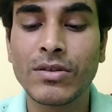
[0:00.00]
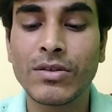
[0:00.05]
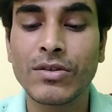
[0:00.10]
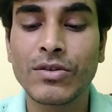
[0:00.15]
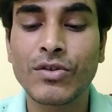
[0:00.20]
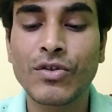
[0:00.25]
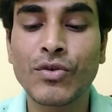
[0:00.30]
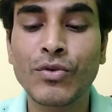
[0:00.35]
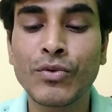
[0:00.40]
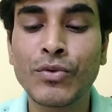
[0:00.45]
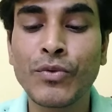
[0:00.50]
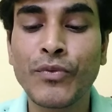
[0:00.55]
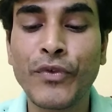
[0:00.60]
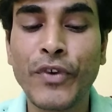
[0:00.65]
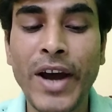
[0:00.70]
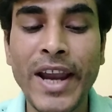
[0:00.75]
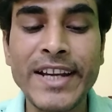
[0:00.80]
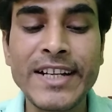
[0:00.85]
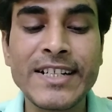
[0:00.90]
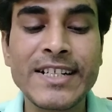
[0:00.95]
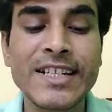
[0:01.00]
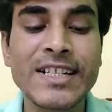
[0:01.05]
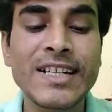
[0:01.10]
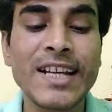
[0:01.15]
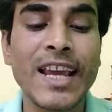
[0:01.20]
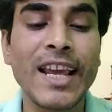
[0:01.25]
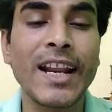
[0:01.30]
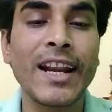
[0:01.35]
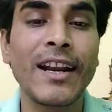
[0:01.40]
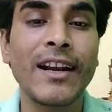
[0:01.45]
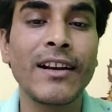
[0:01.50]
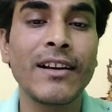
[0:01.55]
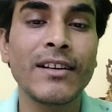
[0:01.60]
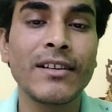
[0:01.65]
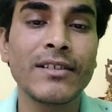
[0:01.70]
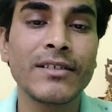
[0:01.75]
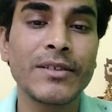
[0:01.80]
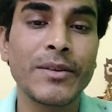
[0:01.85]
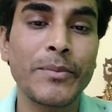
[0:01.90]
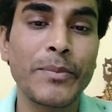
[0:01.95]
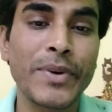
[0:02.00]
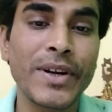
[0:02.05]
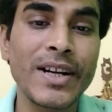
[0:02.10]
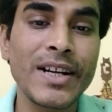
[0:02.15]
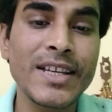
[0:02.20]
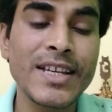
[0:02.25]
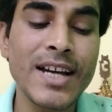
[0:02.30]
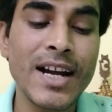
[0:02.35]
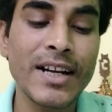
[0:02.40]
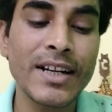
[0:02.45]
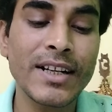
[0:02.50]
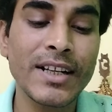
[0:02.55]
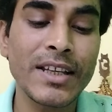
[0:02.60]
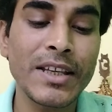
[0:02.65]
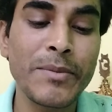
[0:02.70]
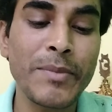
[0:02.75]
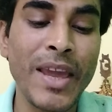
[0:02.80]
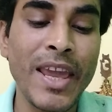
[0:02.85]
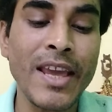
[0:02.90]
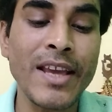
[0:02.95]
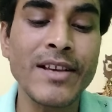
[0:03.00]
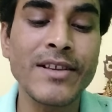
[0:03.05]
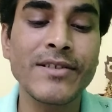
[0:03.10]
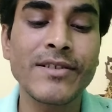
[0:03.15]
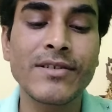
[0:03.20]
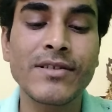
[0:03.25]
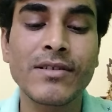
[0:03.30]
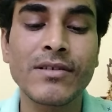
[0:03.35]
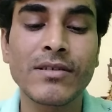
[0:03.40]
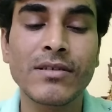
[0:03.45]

through fine detail, brilliant image,